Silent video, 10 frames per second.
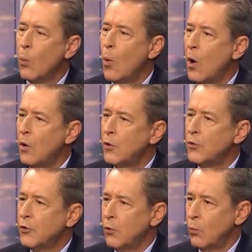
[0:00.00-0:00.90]

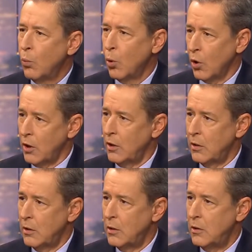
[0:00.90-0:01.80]
walls work,
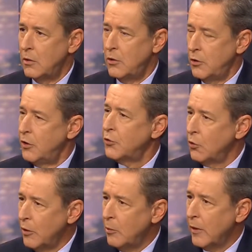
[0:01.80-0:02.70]
Do you
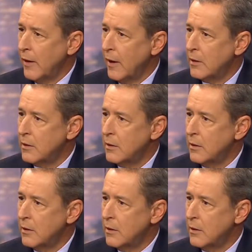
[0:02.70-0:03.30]
disagree with that?